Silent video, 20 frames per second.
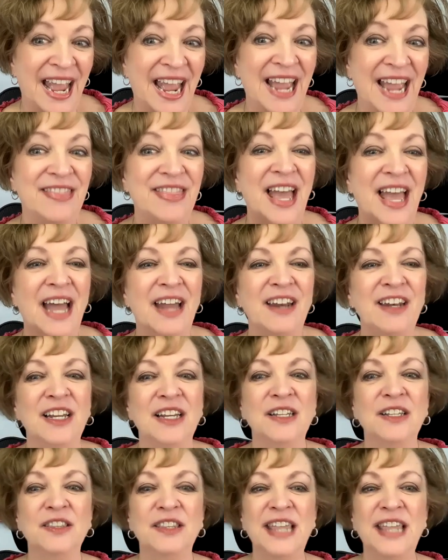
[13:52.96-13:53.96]
And that
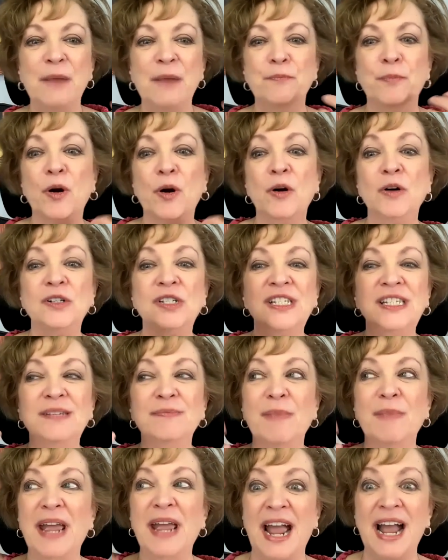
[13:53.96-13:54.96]
person
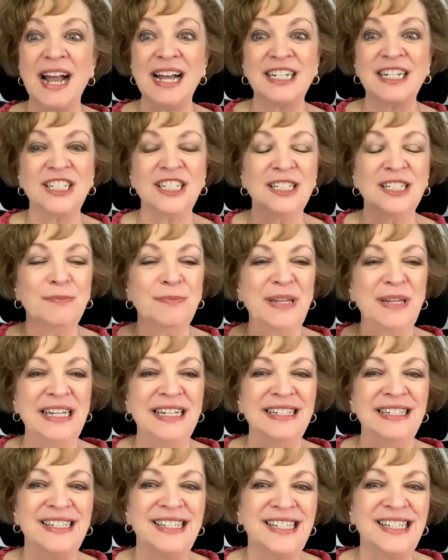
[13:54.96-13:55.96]
may actually be
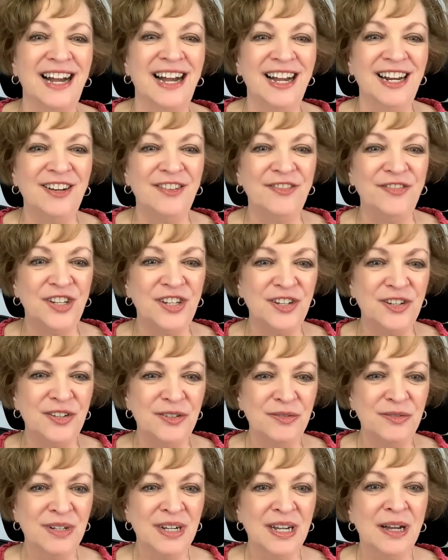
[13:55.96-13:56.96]
inside of
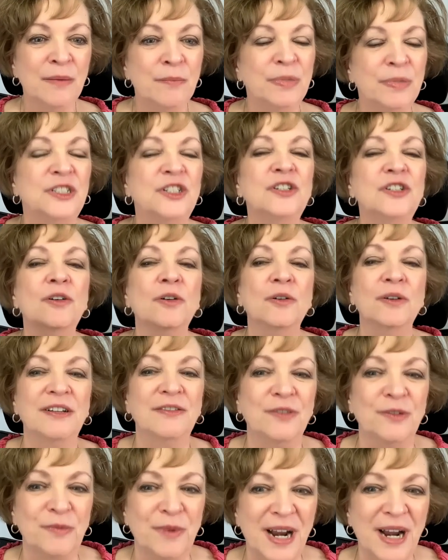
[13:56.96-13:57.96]
you, but you don't
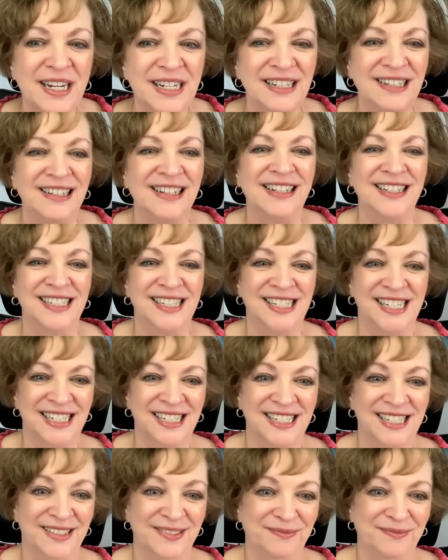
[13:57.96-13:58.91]
even recognize it.